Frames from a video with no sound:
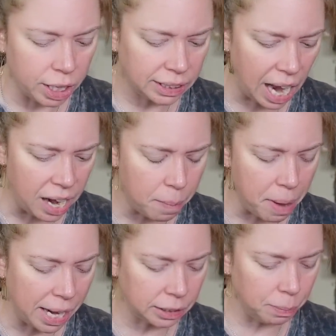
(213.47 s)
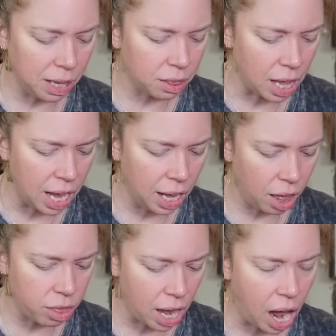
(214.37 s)
This kind of makes me think
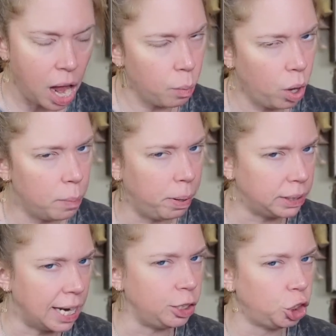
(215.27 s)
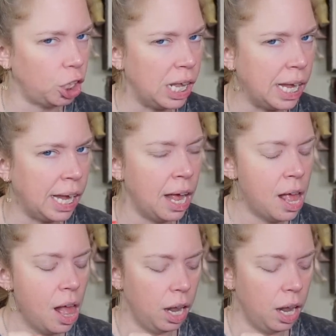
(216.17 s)
that I would potentially